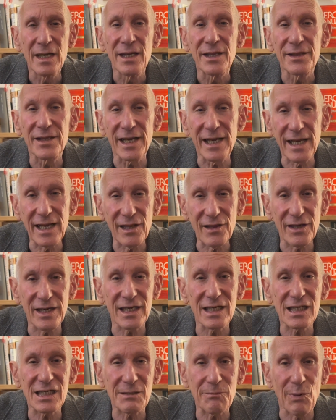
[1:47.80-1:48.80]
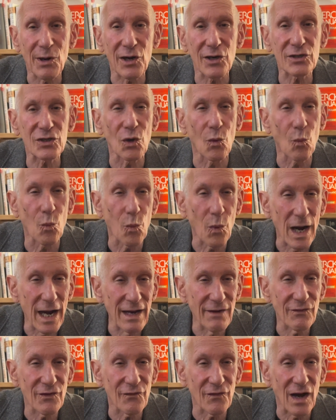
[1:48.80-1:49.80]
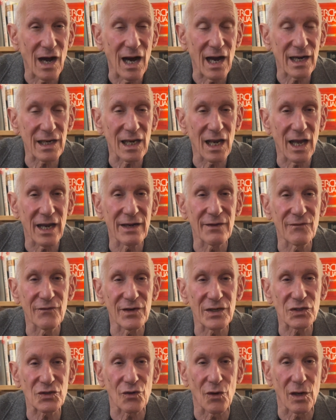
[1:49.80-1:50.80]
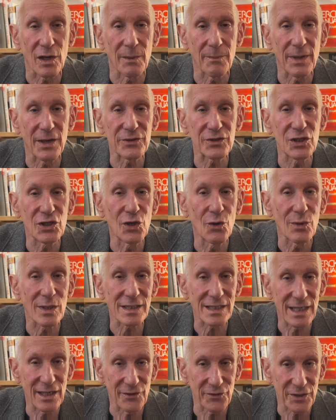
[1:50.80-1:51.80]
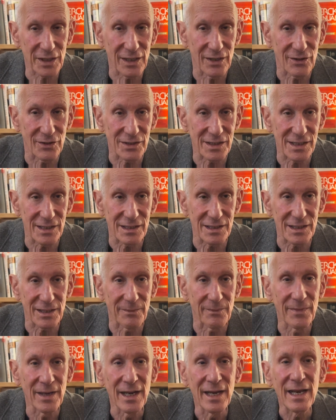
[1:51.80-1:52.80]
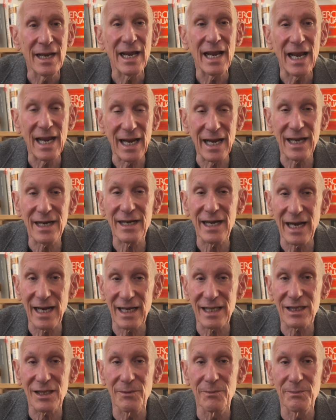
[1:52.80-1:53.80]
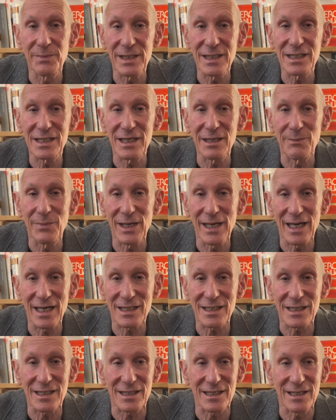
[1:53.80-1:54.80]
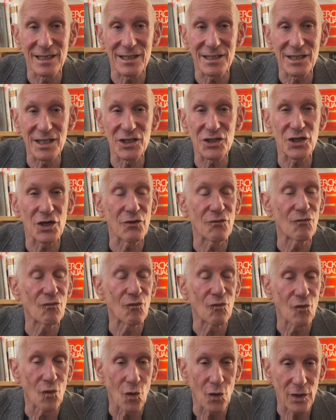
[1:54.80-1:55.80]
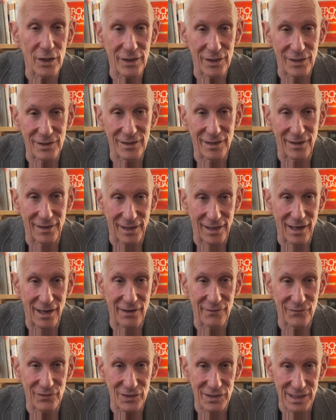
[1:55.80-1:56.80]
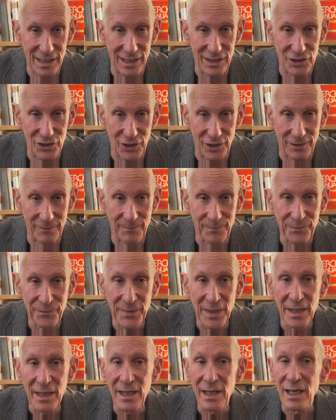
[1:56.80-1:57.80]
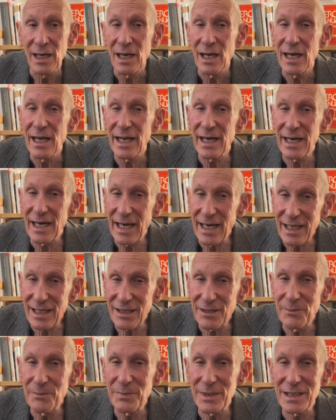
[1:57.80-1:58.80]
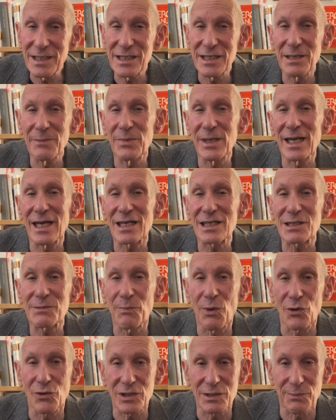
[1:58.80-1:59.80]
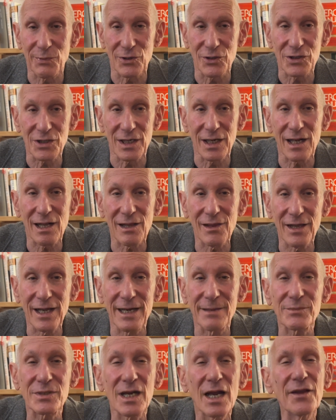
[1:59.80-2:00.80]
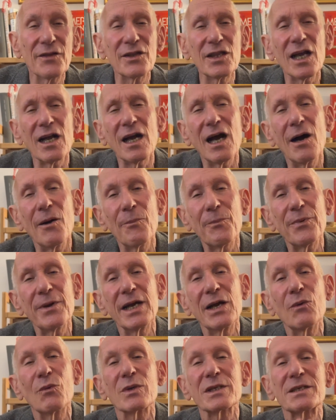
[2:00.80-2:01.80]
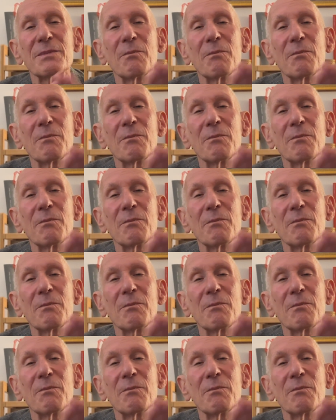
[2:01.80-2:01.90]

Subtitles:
The killing sparked a wave of online vitriol about the U.S. healthcare system, and Anthem BCBS's decision roared into the conversation. An Anthem BCBS spokesperson claims the company was